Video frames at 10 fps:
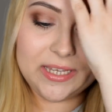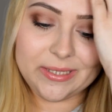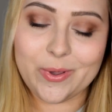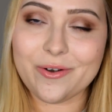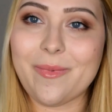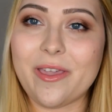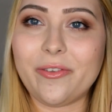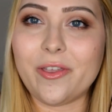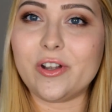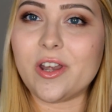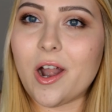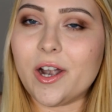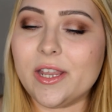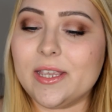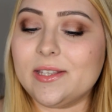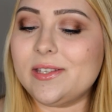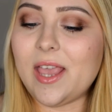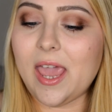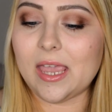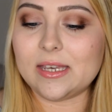He's one of my favorite artists
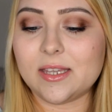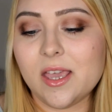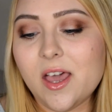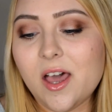and